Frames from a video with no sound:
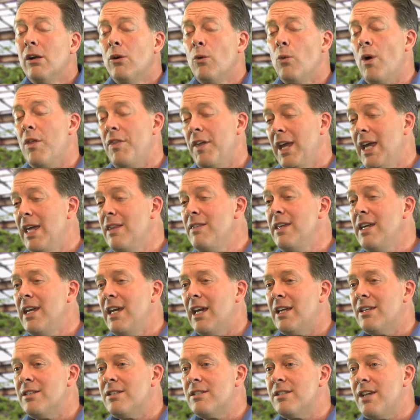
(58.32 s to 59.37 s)
Within the
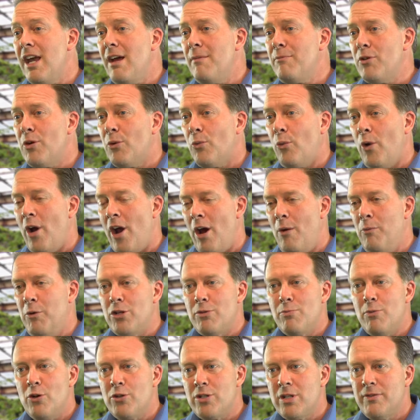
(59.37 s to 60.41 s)
exempt realm,
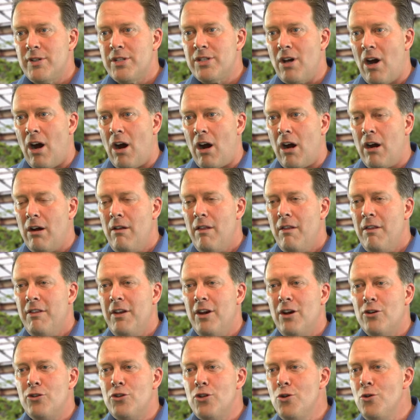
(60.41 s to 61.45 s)
which most of us are,
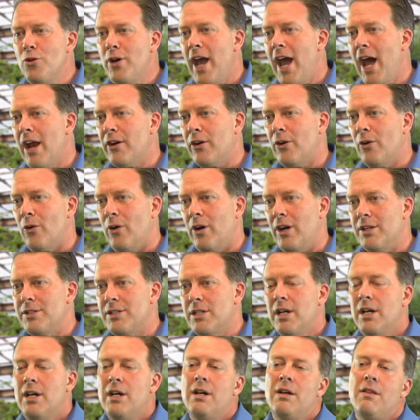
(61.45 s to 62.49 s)
there are two categories.
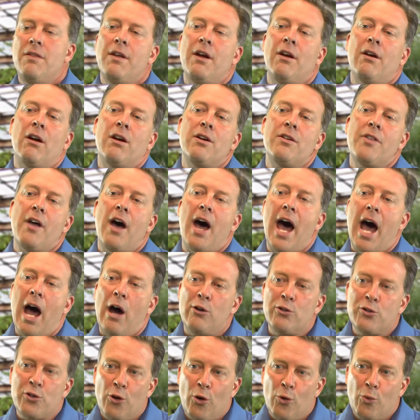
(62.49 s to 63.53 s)
There are the
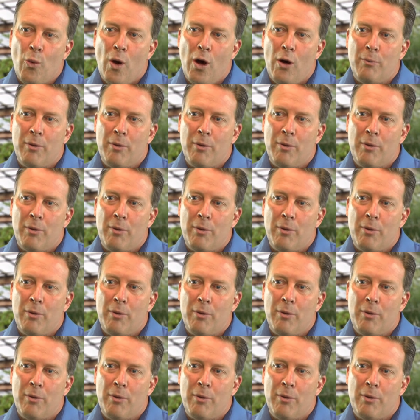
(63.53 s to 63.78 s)
household well